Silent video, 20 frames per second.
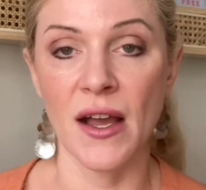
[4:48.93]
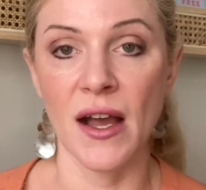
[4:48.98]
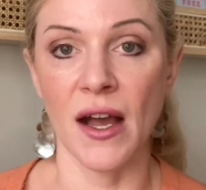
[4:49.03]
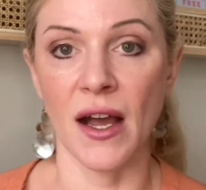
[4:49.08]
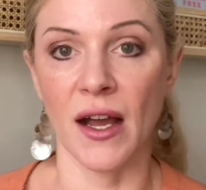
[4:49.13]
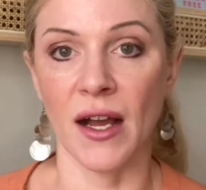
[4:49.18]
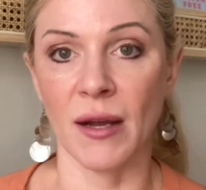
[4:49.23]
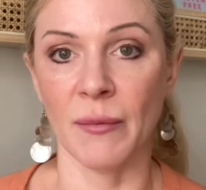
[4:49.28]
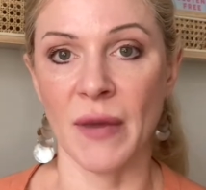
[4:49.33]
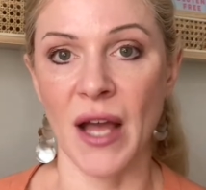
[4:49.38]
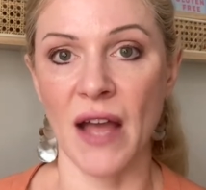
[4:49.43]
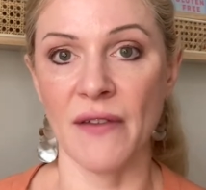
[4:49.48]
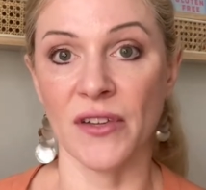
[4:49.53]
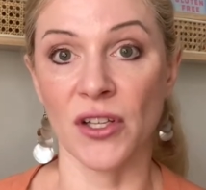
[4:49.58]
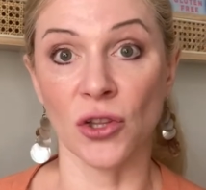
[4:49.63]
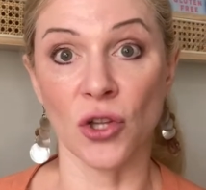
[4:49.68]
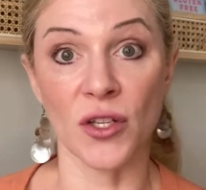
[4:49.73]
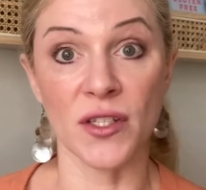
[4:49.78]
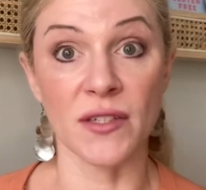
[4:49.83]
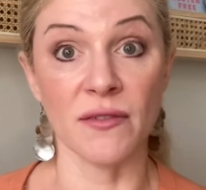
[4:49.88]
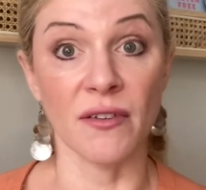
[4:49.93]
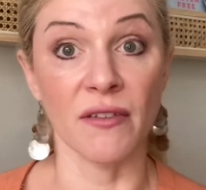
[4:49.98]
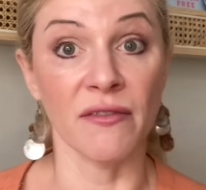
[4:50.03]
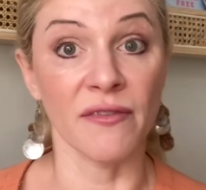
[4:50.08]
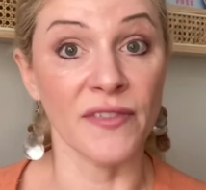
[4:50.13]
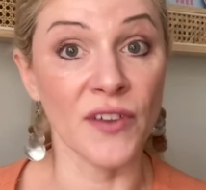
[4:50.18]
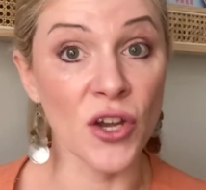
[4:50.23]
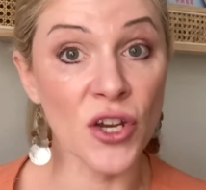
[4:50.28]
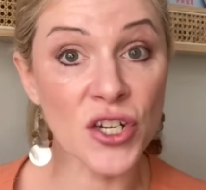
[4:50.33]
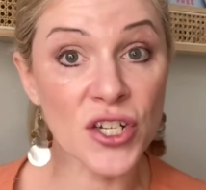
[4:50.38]
having lots of
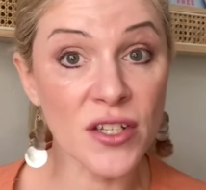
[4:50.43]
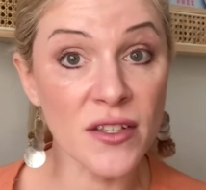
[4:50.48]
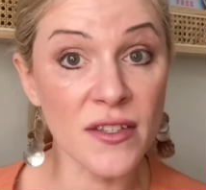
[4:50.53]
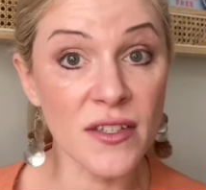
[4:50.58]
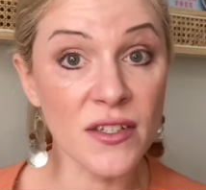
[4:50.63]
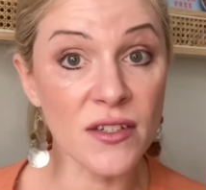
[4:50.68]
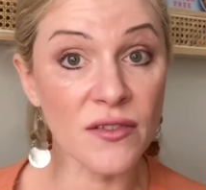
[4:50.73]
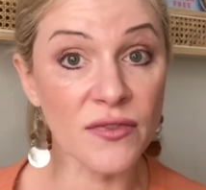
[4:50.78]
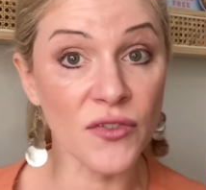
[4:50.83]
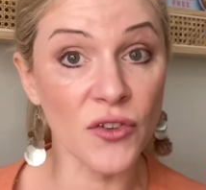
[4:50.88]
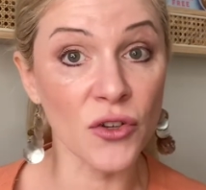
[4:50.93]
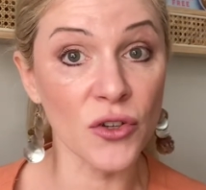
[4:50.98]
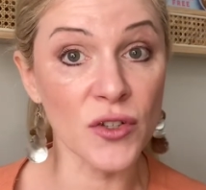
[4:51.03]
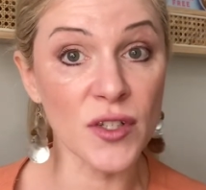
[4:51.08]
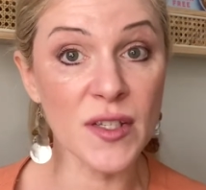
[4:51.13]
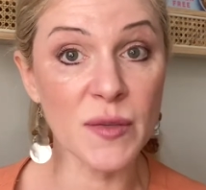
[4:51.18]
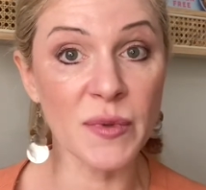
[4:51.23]
aversions to foods